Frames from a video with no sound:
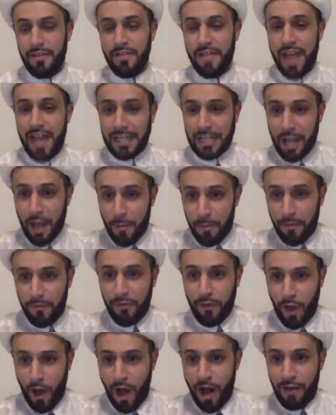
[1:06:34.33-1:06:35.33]
That cup
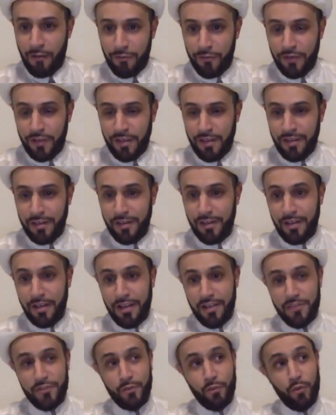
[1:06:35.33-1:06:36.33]
of coffee
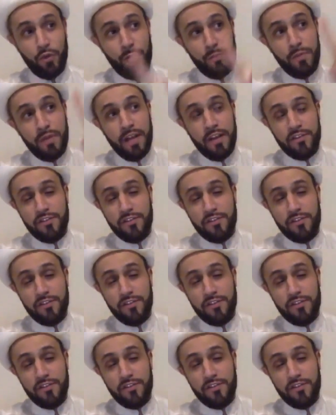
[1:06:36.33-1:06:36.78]
is would